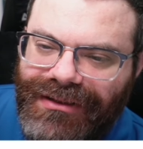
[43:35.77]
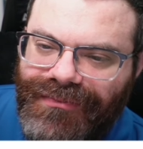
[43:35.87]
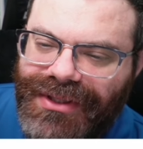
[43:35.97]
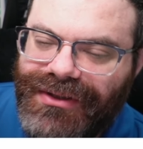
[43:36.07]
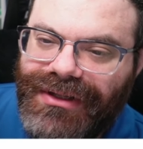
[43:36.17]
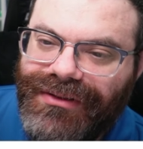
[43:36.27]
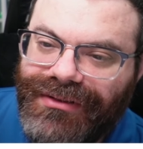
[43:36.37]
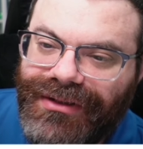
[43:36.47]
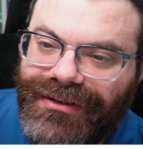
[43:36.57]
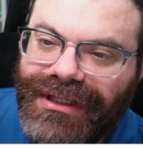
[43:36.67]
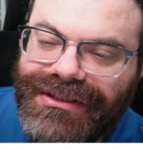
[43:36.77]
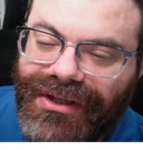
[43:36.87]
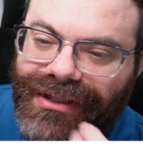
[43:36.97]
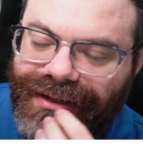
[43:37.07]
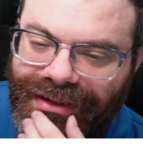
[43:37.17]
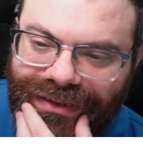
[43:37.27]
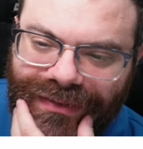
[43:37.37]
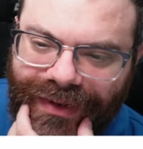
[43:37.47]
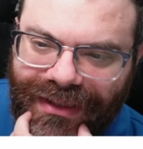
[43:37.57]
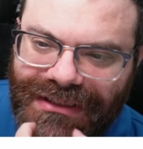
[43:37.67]
But there, there literally is no letter on the
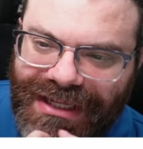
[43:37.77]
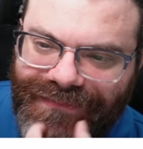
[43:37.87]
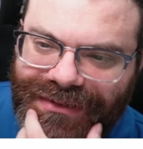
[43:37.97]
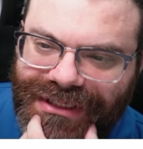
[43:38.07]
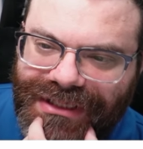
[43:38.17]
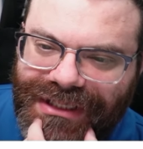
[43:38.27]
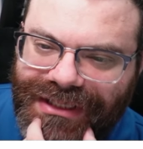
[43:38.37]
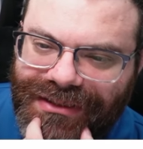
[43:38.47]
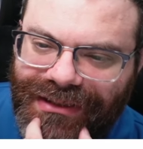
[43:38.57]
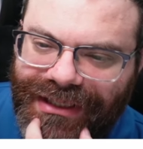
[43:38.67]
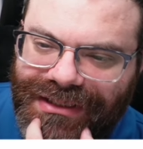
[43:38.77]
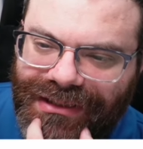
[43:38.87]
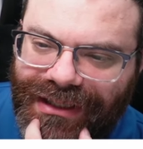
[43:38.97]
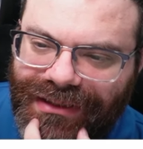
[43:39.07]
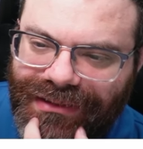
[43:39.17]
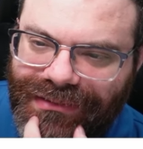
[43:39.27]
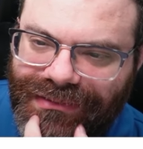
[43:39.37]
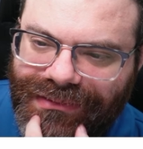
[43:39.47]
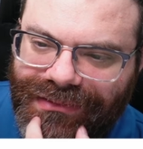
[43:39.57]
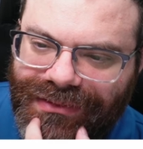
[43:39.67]
grid that's after T. T is our latest letter,
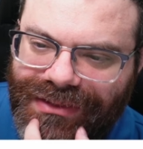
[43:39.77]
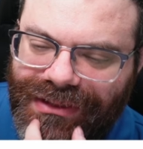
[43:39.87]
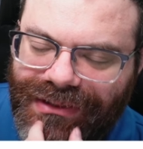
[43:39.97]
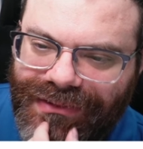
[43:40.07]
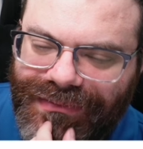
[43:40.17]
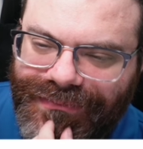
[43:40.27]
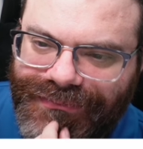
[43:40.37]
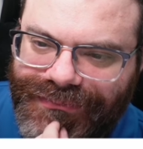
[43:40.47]
so